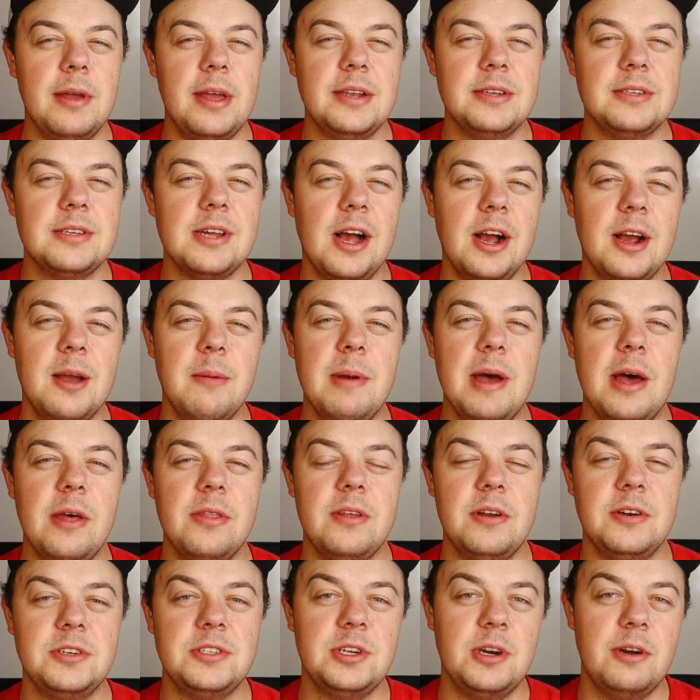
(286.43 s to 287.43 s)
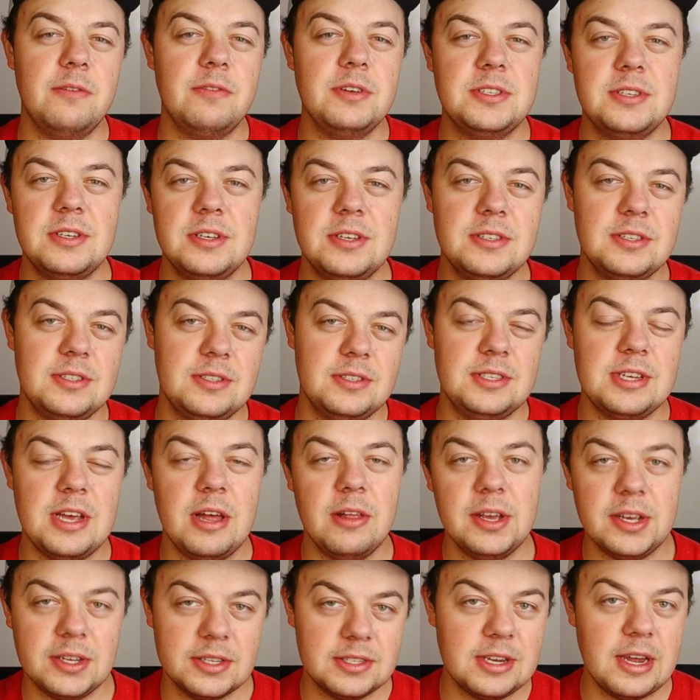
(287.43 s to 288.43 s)
and talk about their services and
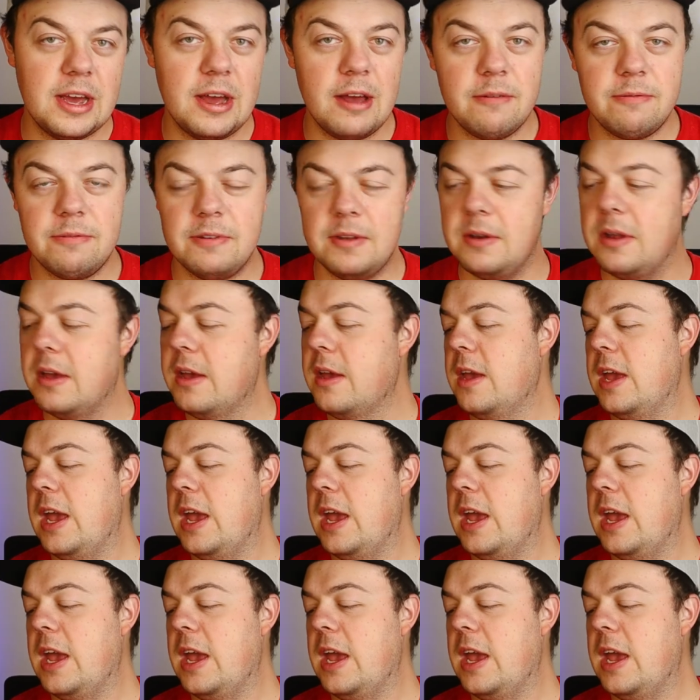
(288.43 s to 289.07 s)
selling stuff and,